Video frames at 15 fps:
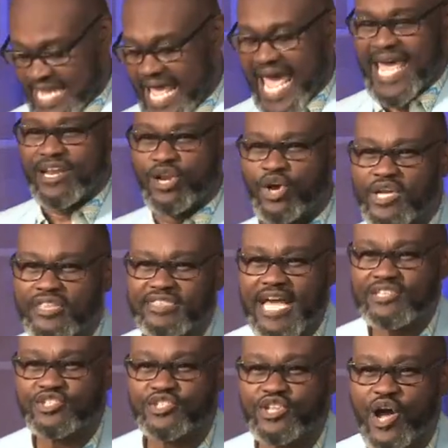And look at
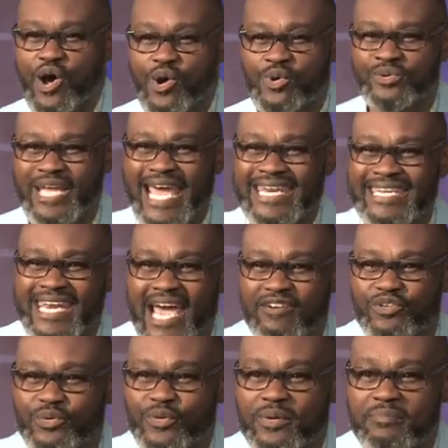that stone and
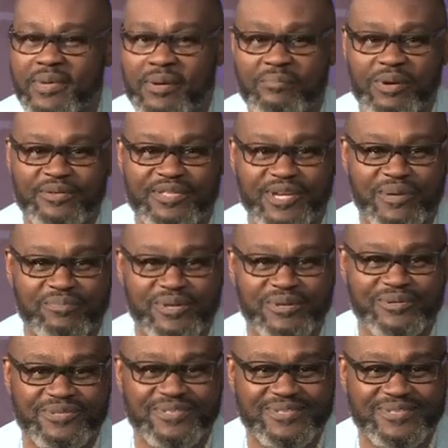never remember the abuse.